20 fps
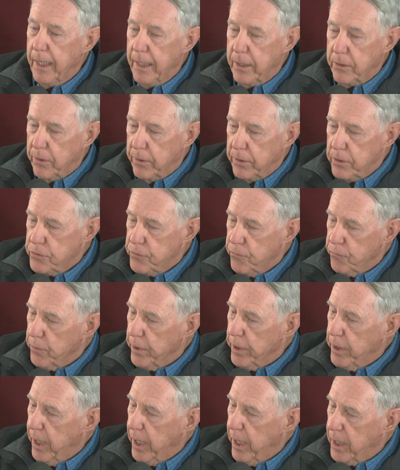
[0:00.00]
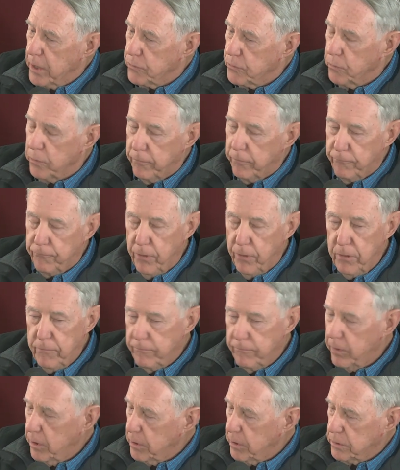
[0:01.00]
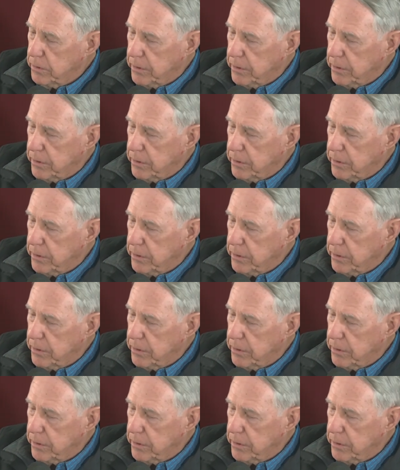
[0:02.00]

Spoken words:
These three guys were in front of us,